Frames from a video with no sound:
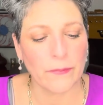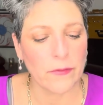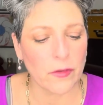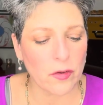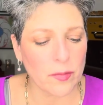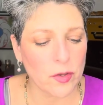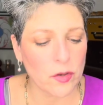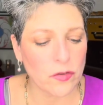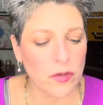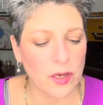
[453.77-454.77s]
So I'm
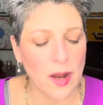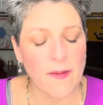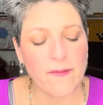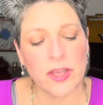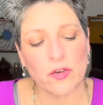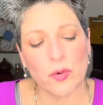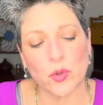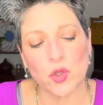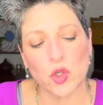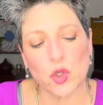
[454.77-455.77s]
using Vin
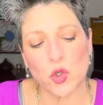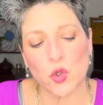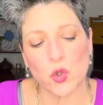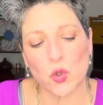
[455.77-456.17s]
Rouge.